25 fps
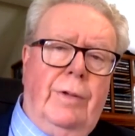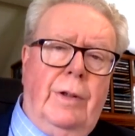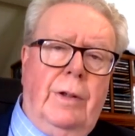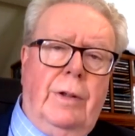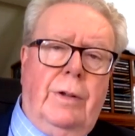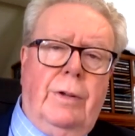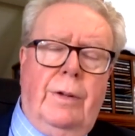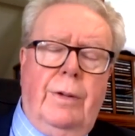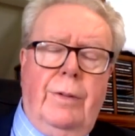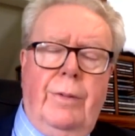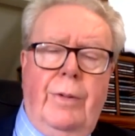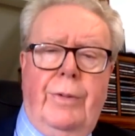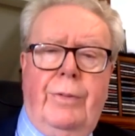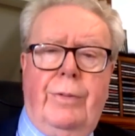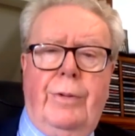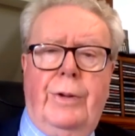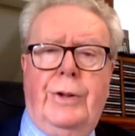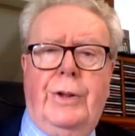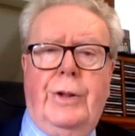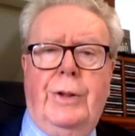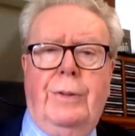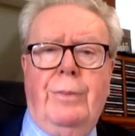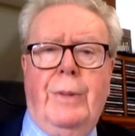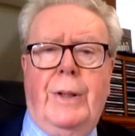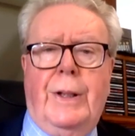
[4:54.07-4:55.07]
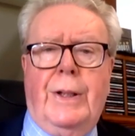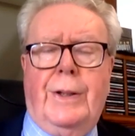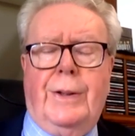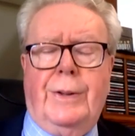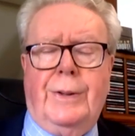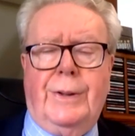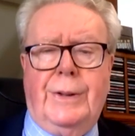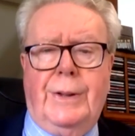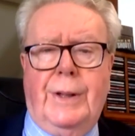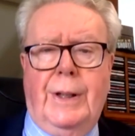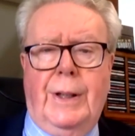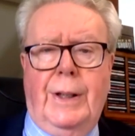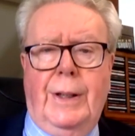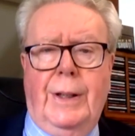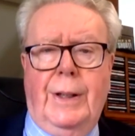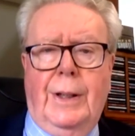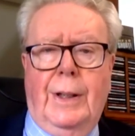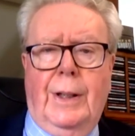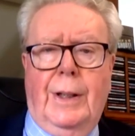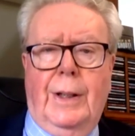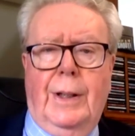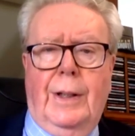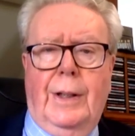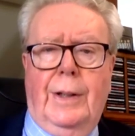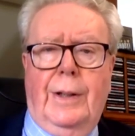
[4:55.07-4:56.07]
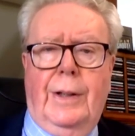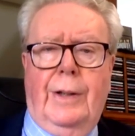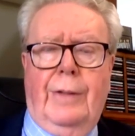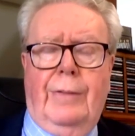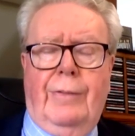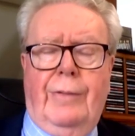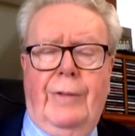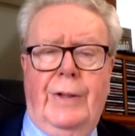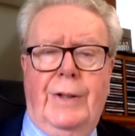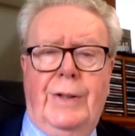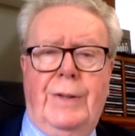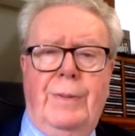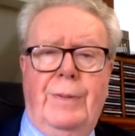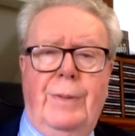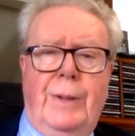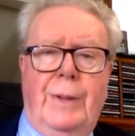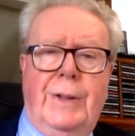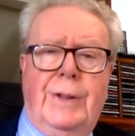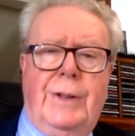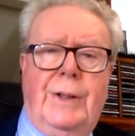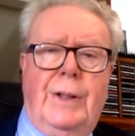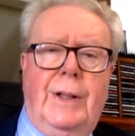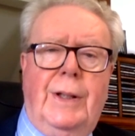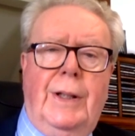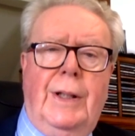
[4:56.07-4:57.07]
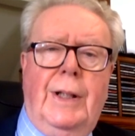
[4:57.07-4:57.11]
I agree with Richard Marles, the, the Defence Minister,